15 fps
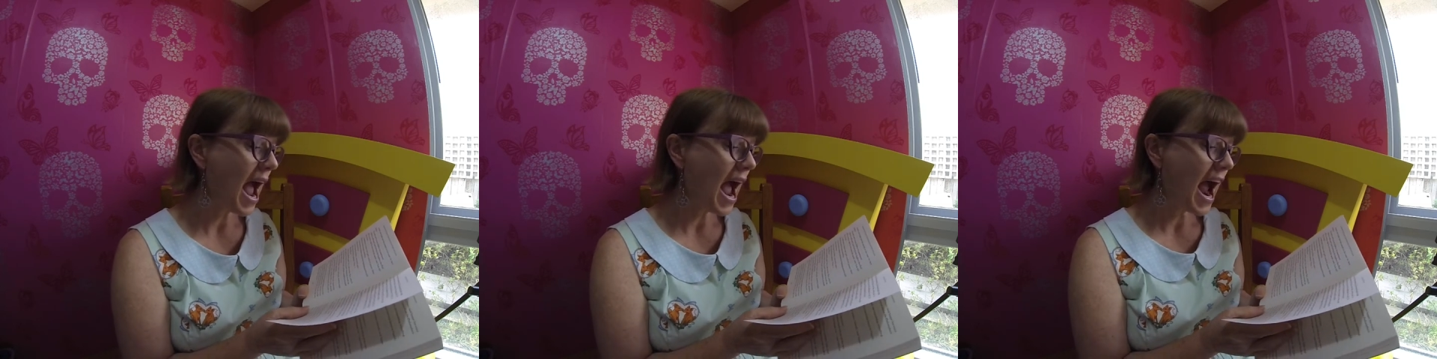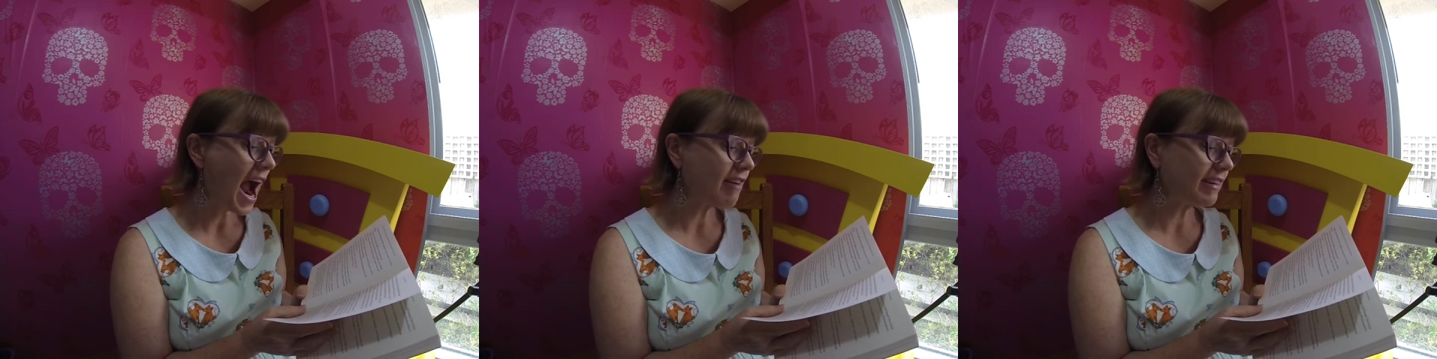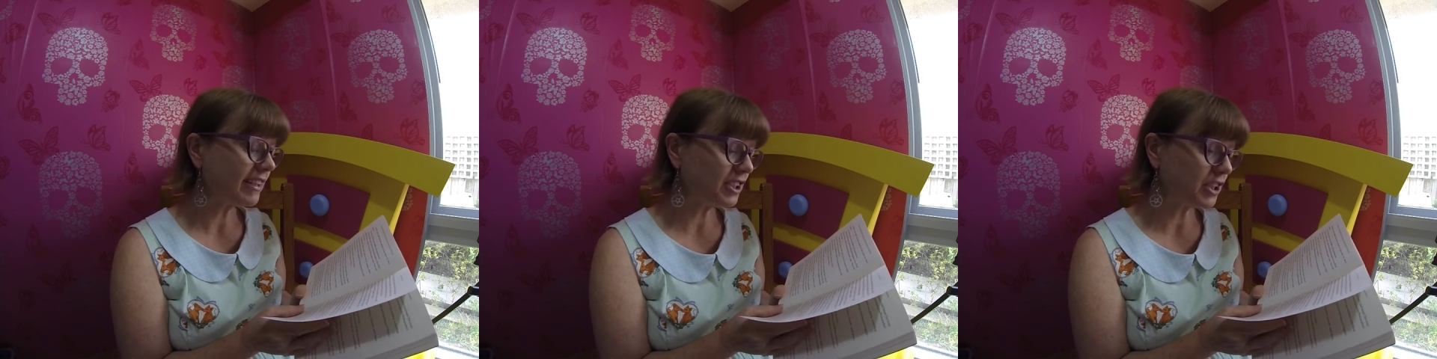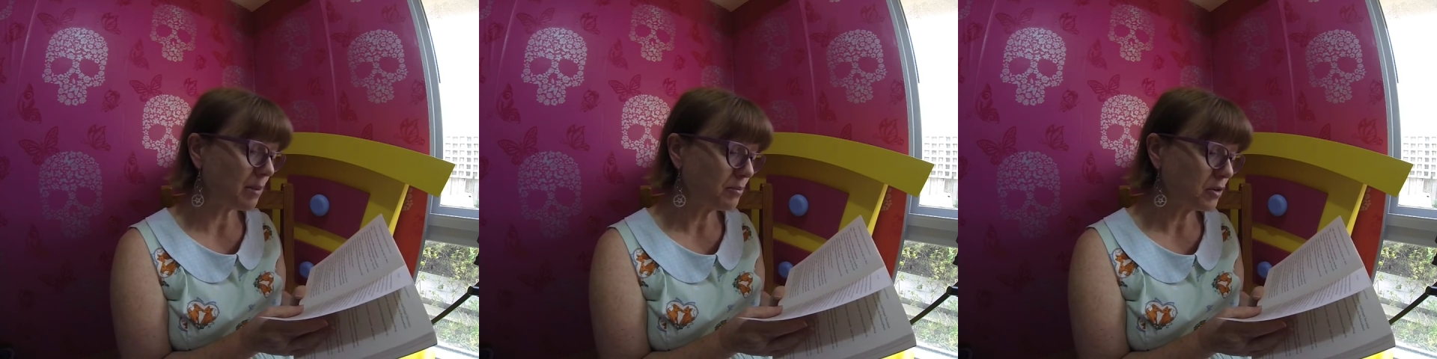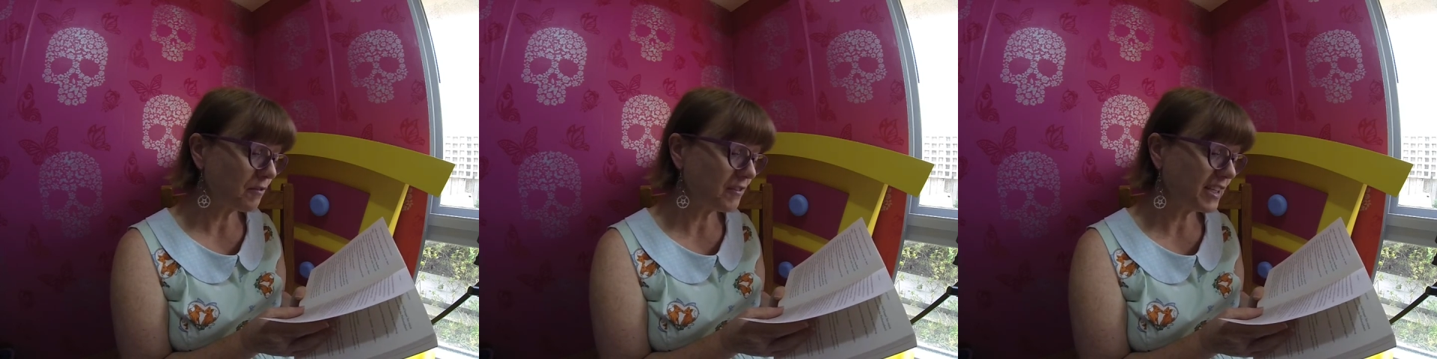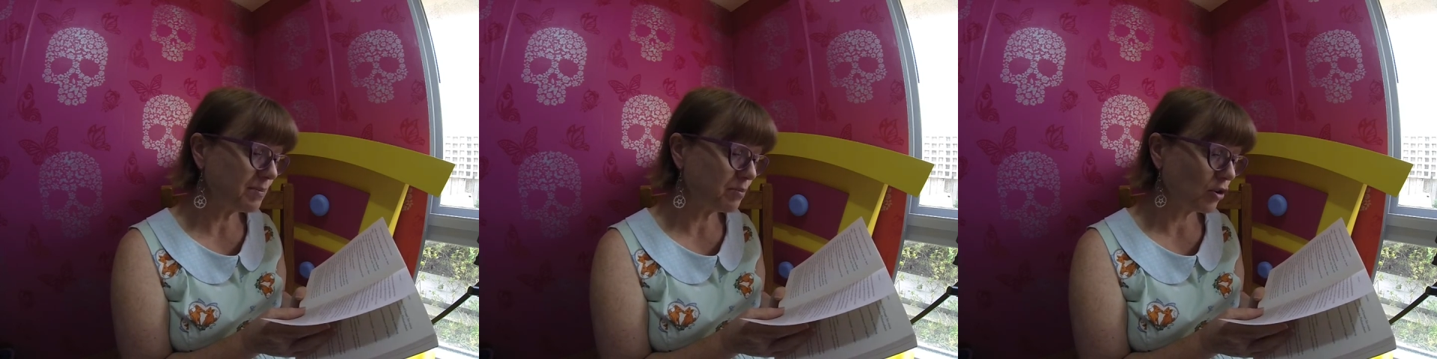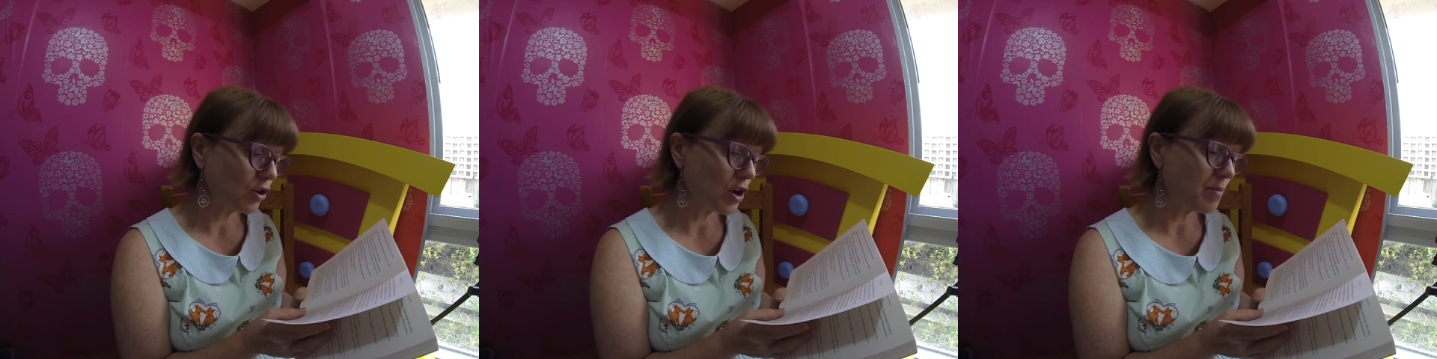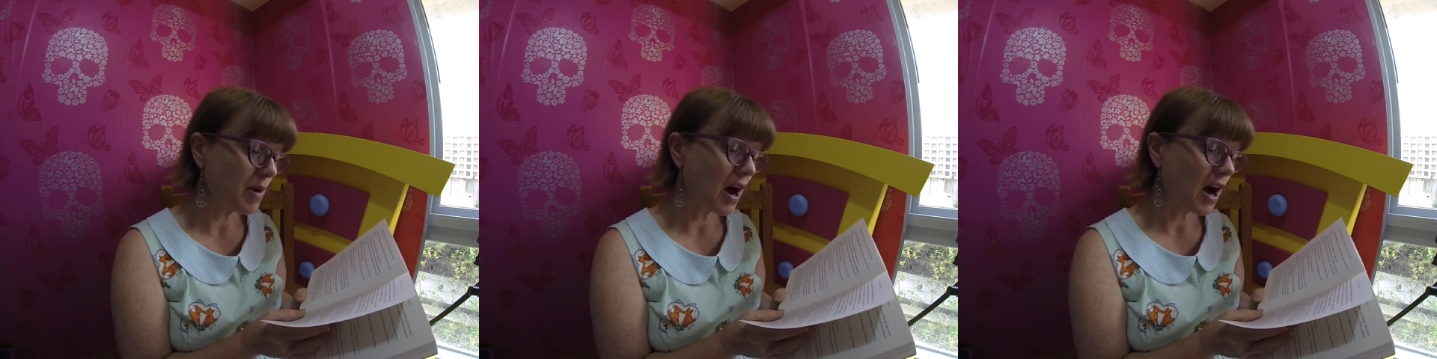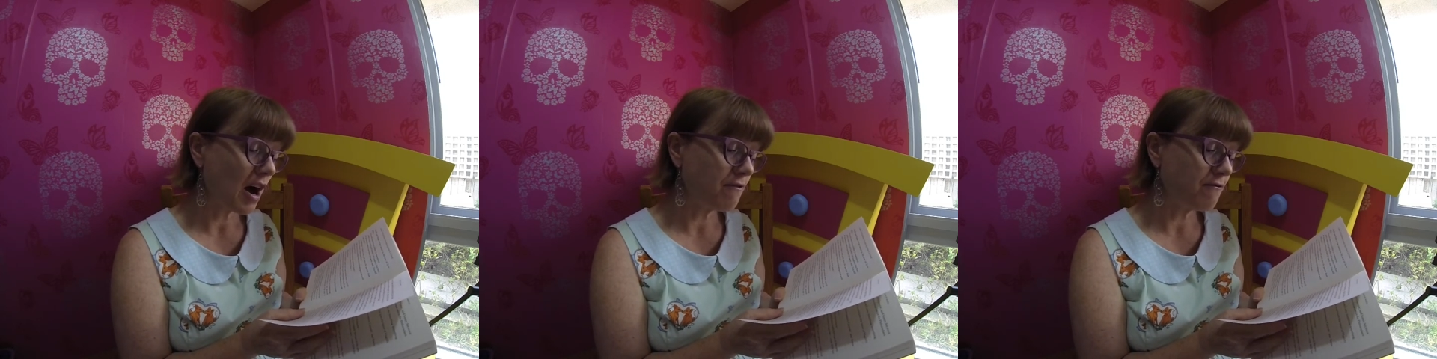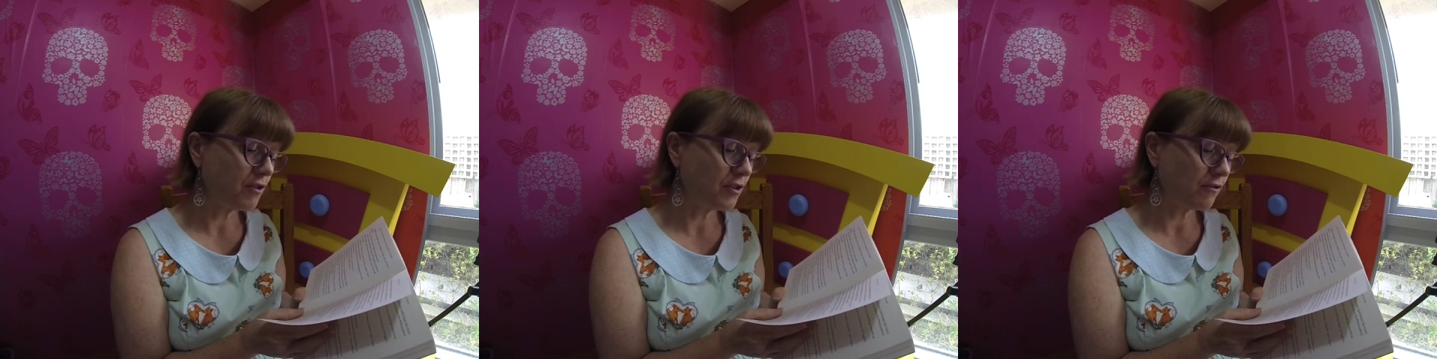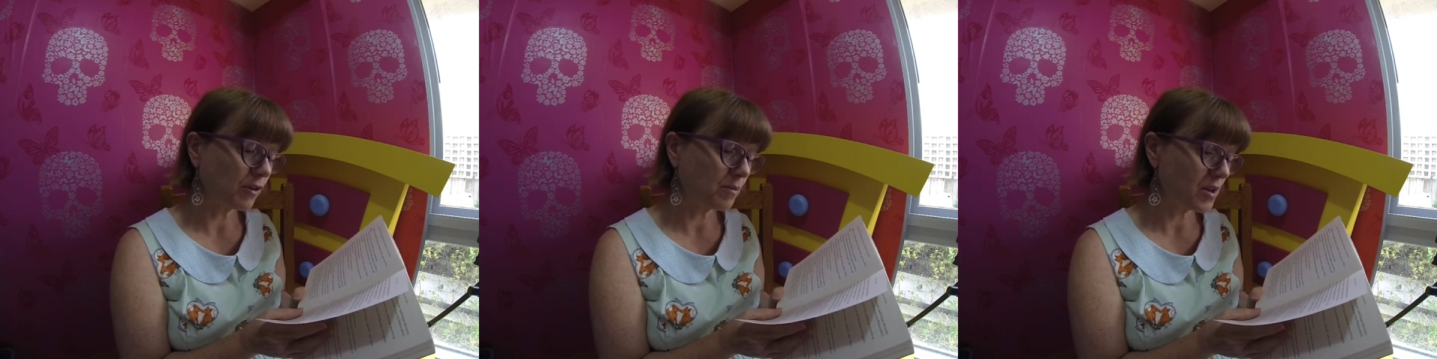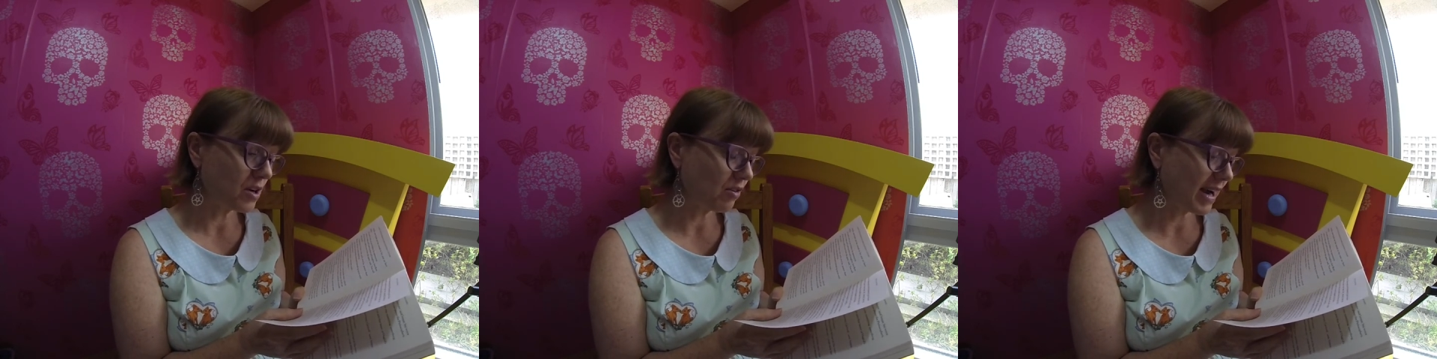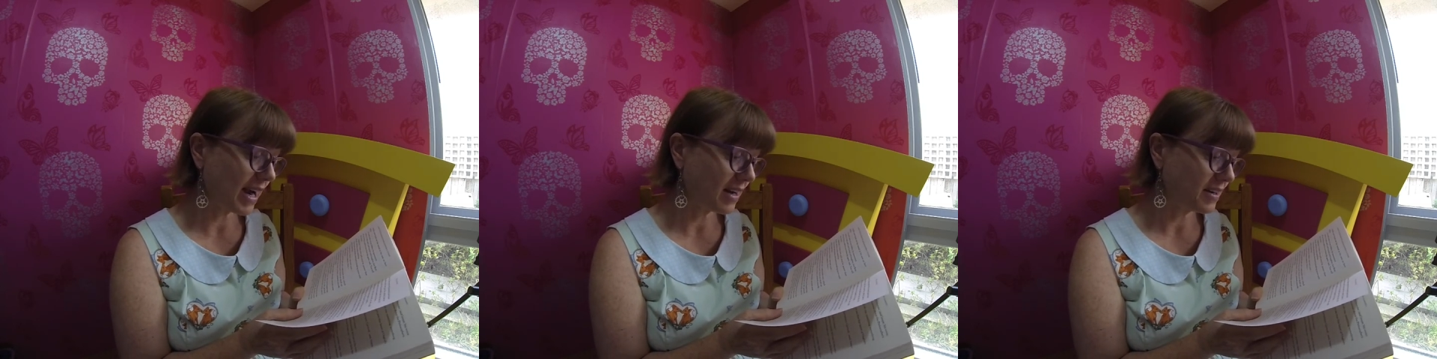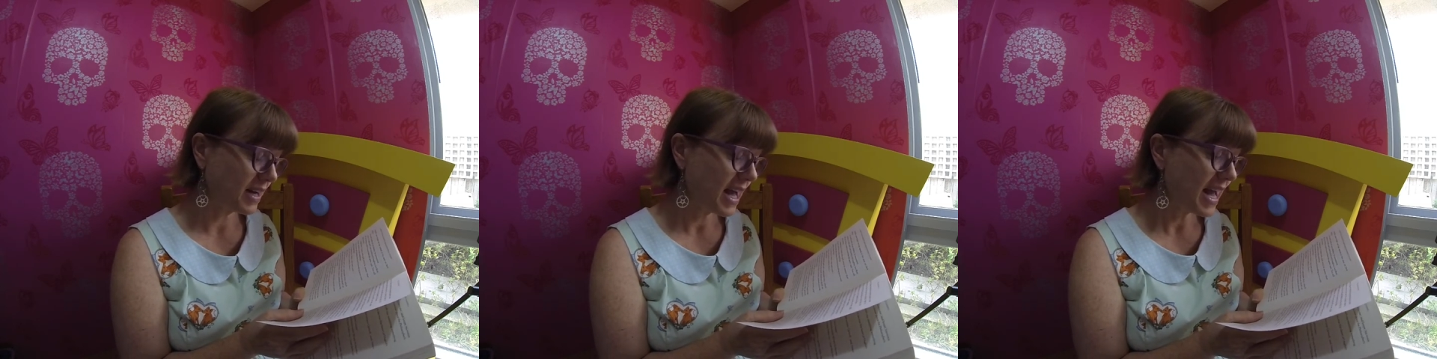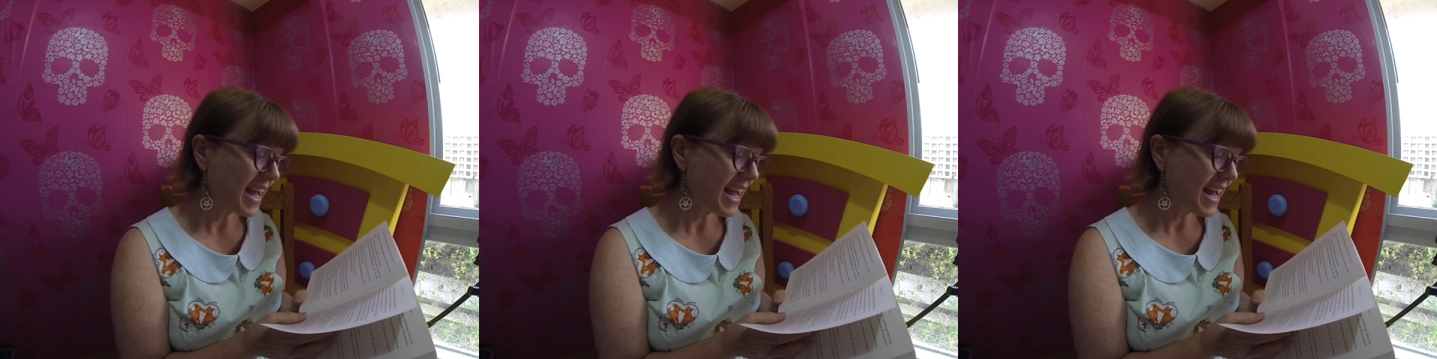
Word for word: Harry jumped off his broom a foot from the ground.